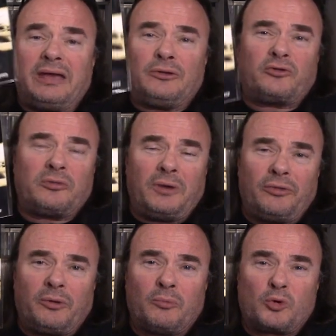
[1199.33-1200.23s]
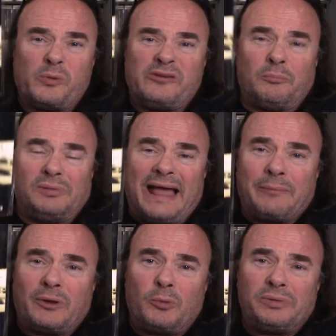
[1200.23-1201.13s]
and there's some other Norwegian
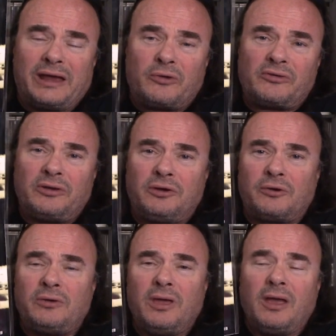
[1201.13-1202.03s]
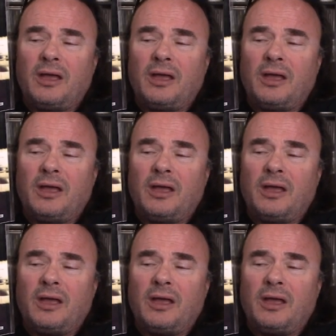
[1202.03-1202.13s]
black metal players in here.